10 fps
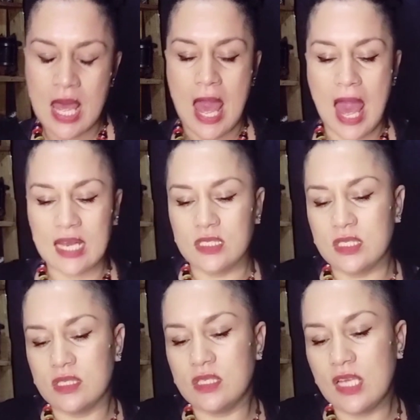And it's
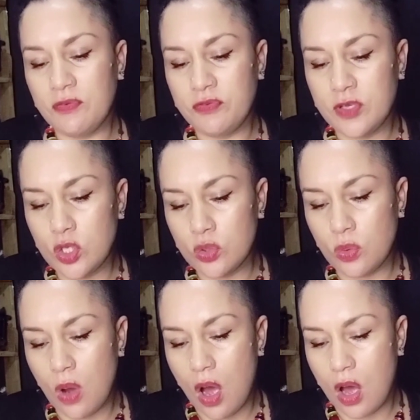as if
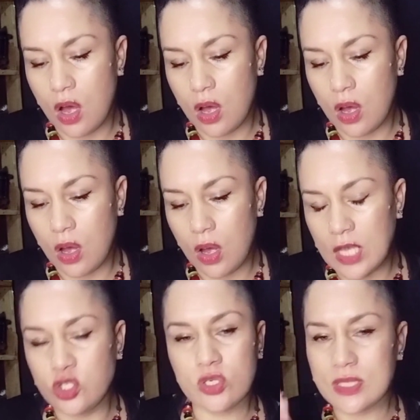
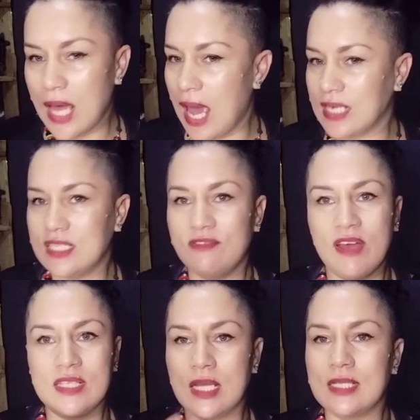it just
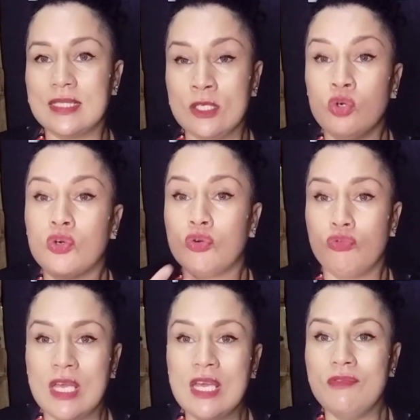activates, it's you
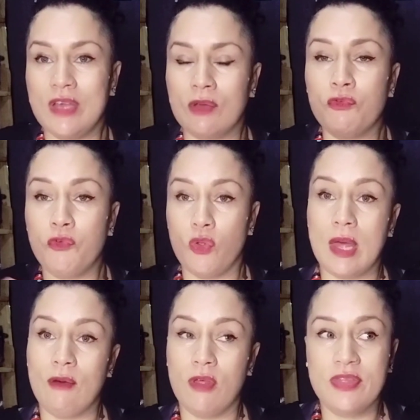grieving for
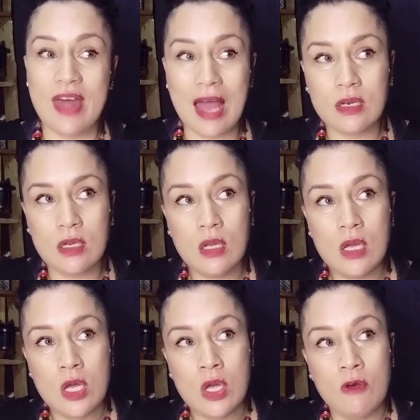that
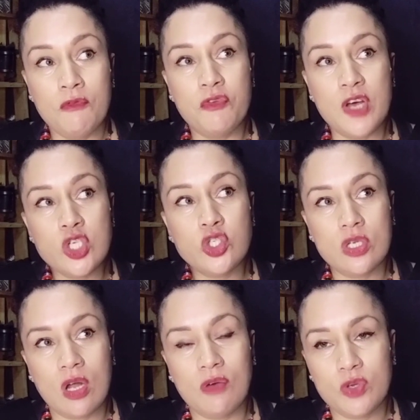
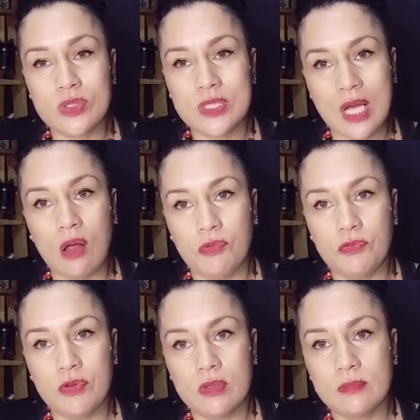version of yourself